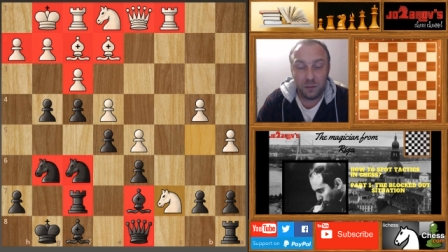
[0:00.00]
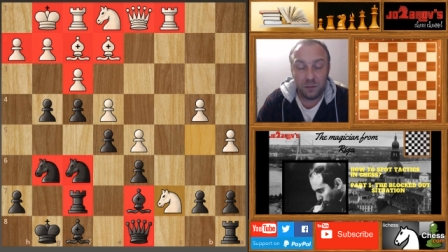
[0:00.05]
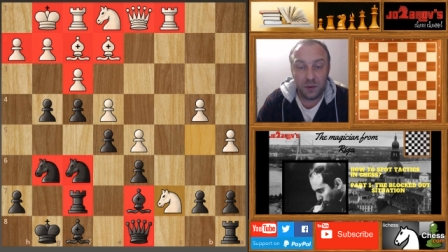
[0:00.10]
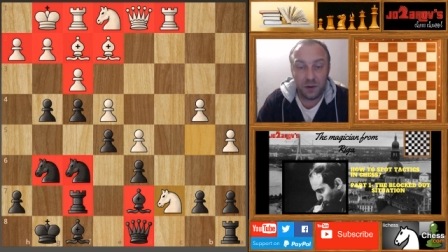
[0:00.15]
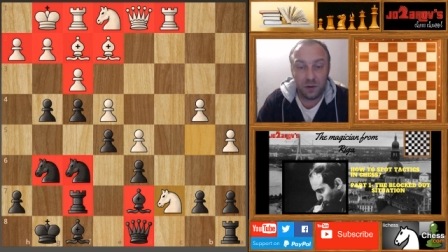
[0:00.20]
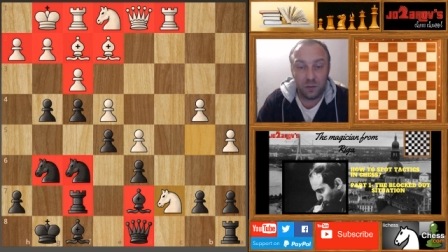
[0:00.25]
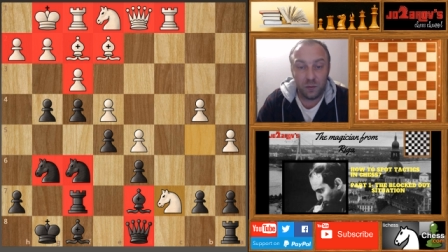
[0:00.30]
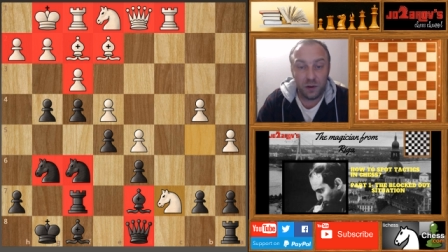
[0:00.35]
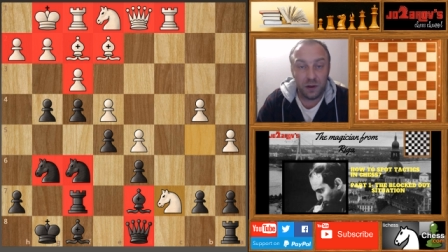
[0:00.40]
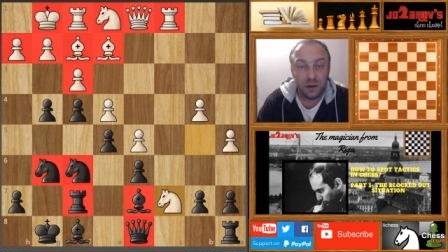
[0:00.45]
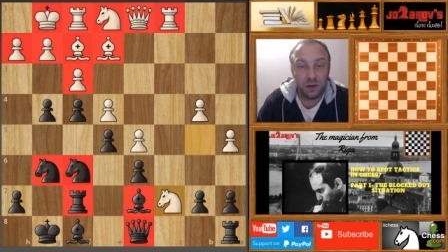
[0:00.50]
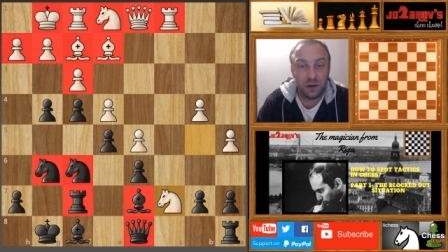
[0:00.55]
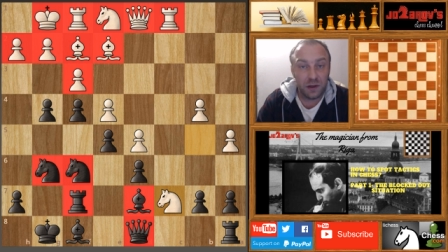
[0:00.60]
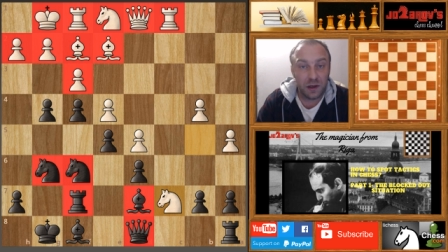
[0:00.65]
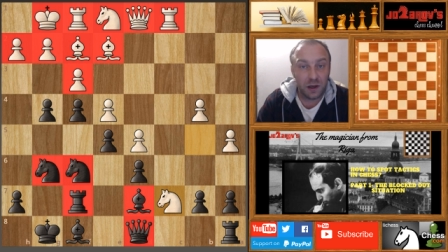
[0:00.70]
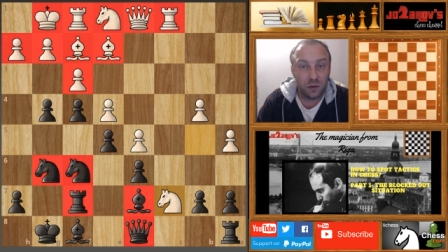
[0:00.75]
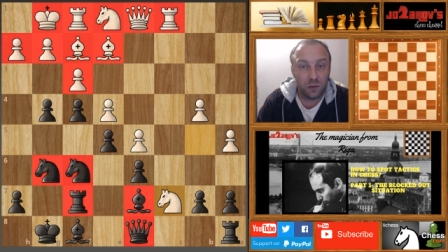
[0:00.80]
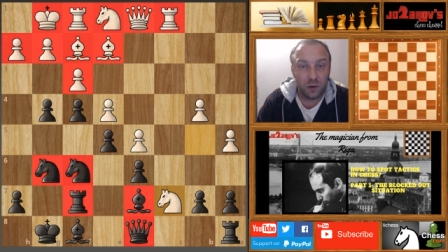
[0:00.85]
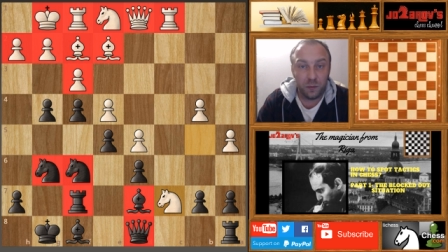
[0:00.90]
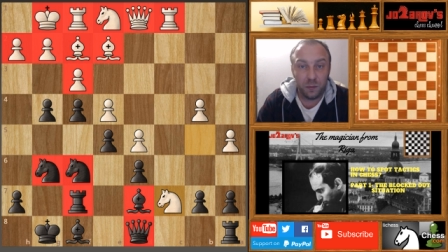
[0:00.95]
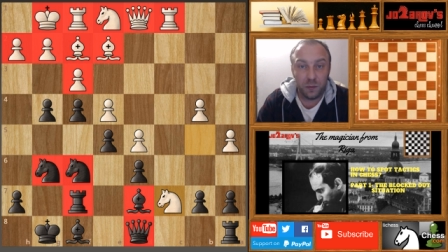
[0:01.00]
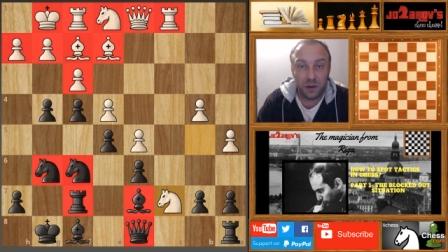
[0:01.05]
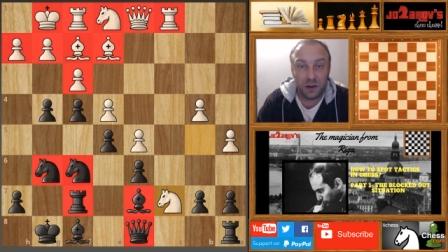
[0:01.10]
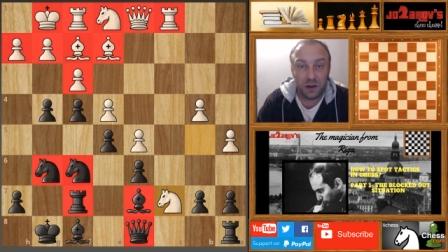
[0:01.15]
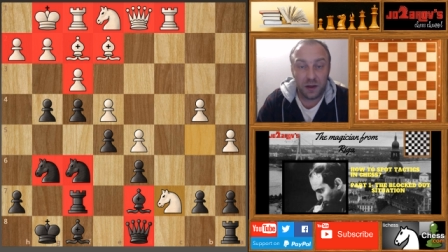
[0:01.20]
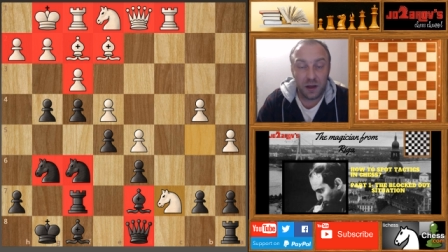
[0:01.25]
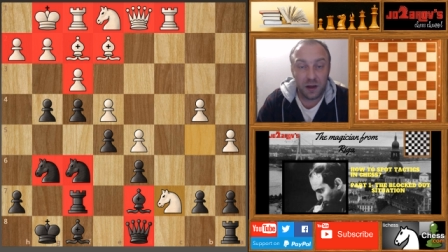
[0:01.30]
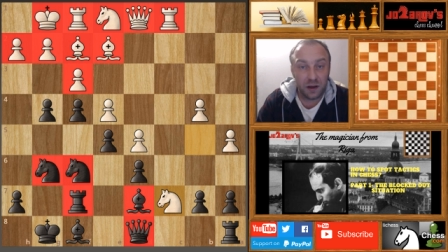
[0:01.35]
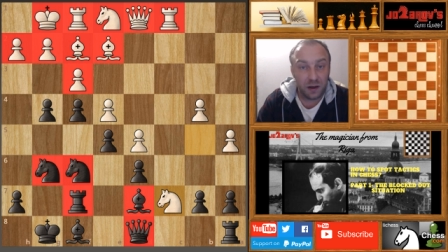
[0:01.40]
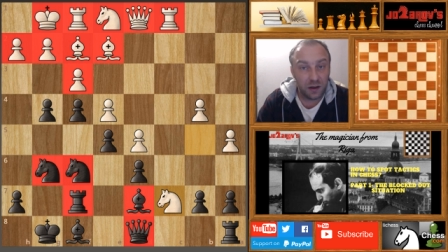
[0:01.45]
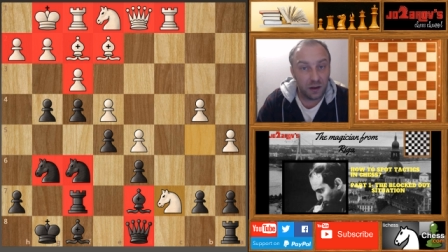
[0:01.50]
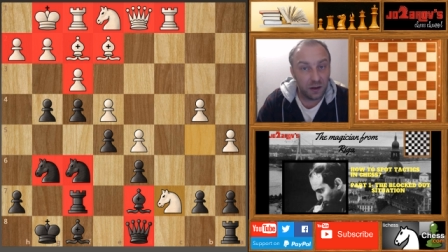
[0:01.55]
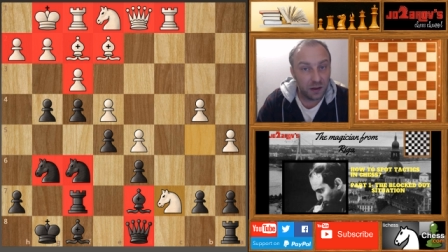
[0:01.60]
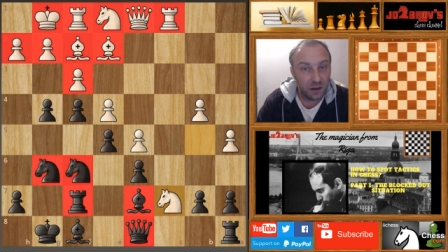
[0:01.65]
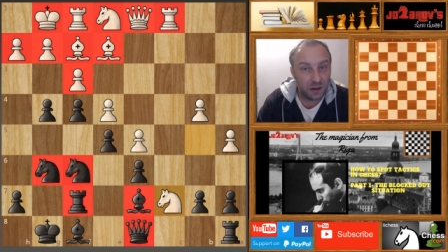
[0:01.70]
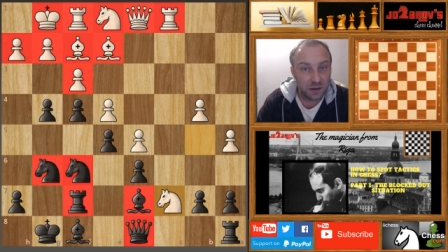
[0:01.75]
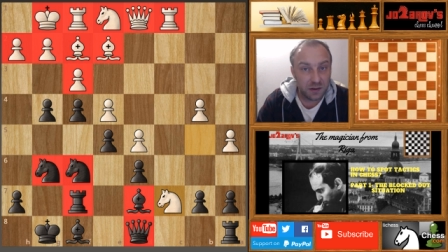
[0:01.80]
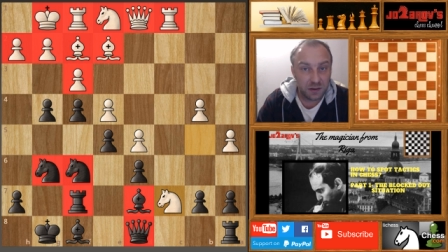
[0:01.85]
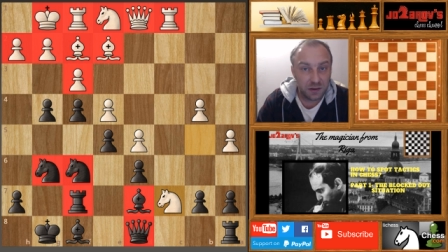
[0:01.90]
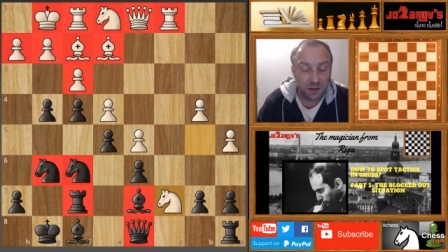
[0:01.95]
between Jeroen Piket
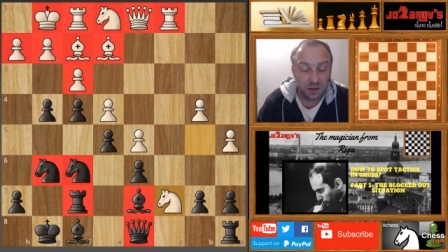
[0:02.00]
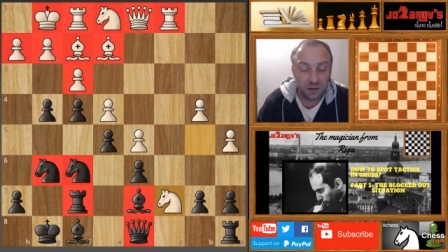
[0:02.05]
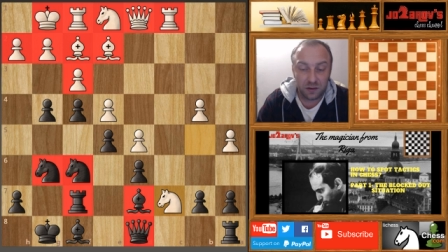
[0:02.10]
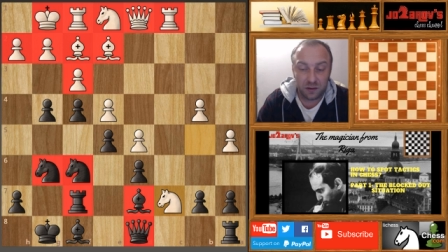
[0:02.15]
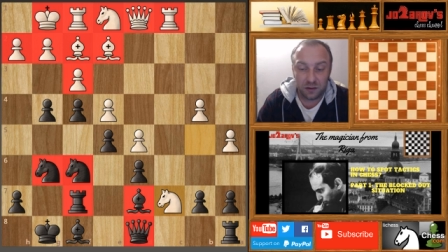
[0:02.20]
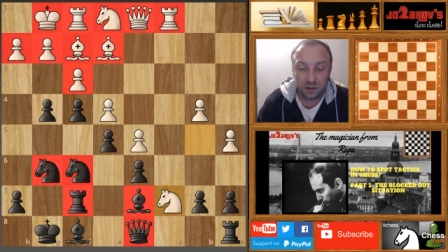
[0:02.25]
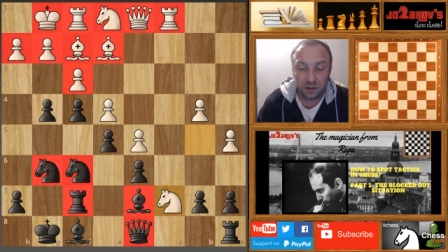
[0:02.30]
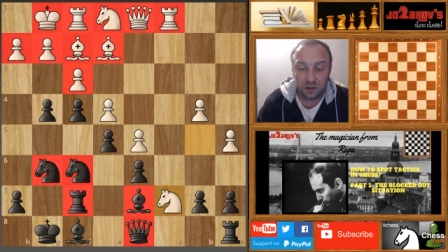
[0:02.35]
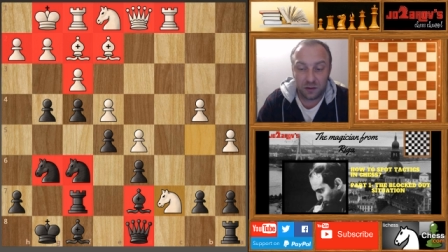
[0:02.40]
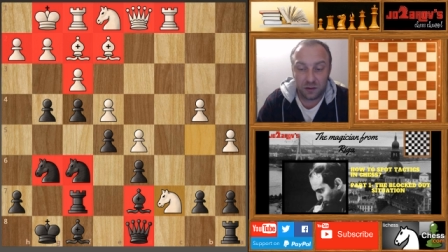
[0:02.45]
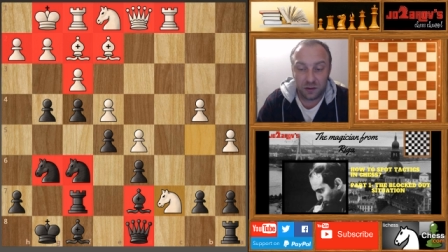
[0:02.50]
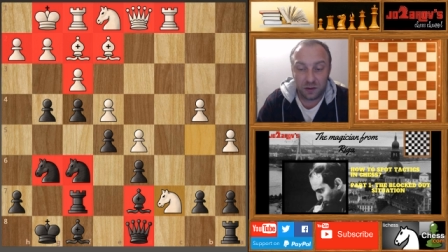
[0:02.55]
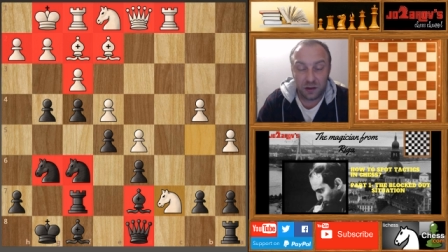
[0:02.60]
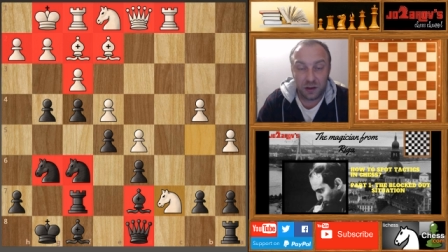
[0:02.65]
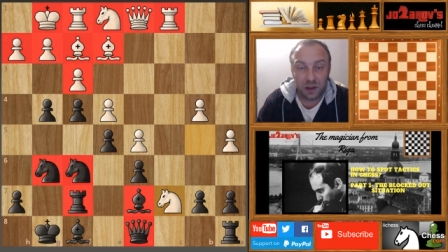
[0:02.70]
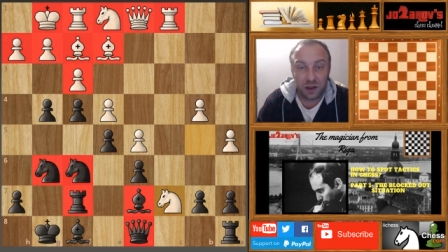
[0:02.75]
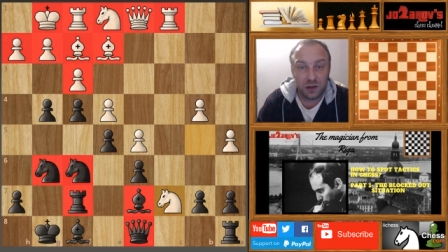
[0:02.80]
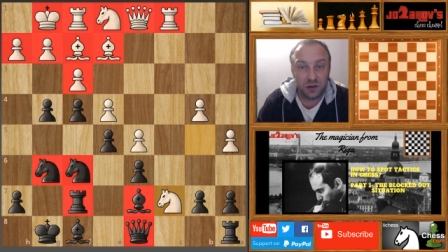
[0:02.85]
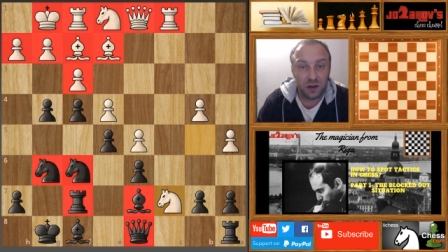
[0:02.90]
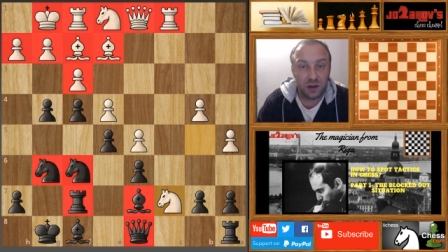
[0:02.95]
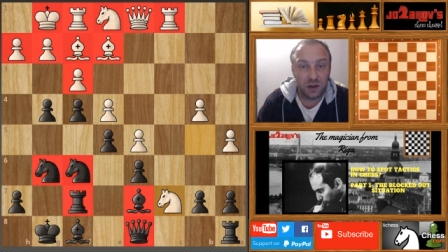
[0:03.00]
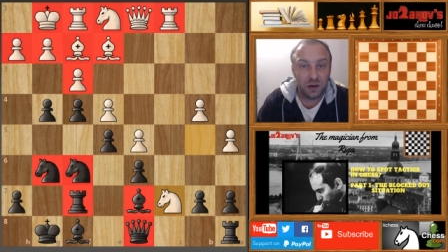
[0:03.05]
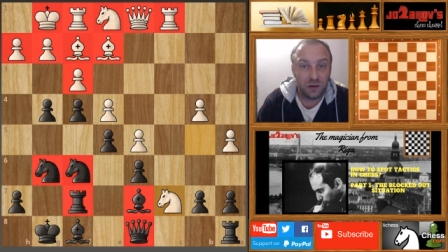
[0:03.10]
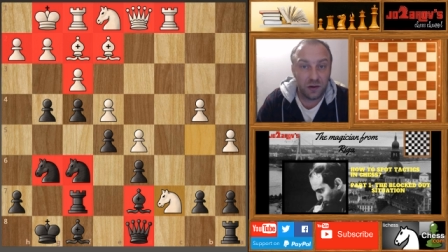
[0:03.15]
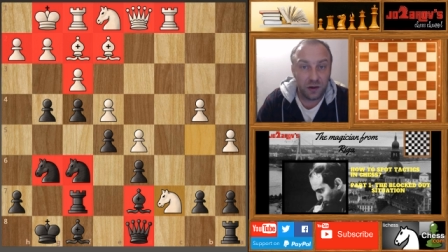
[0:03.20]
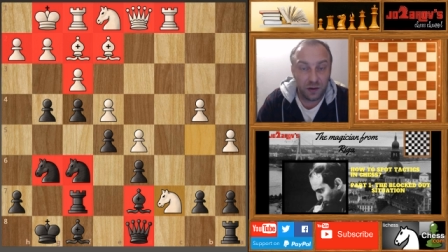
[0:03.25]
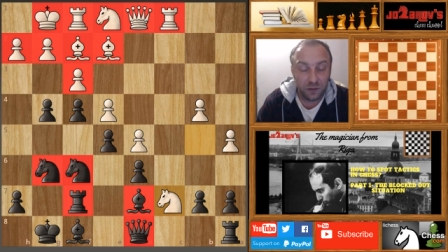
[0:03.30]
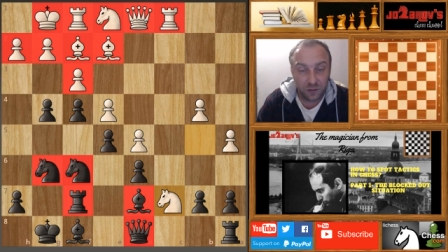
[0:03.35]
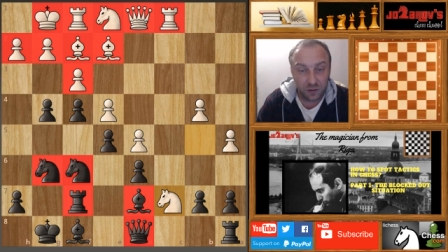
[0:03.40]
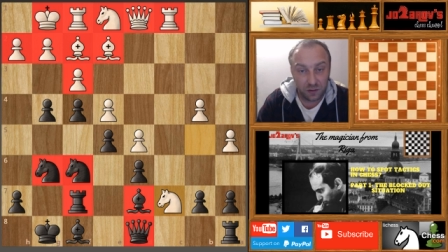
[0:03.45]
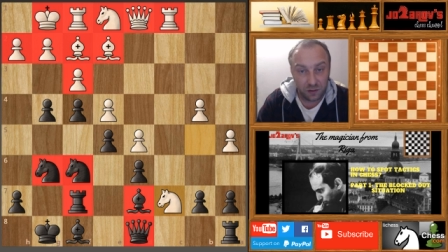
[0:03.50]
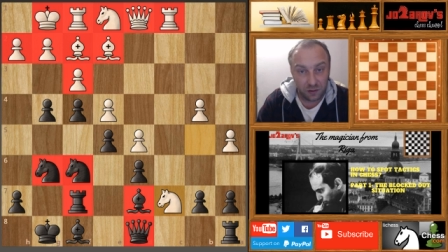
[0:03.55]
against the legendary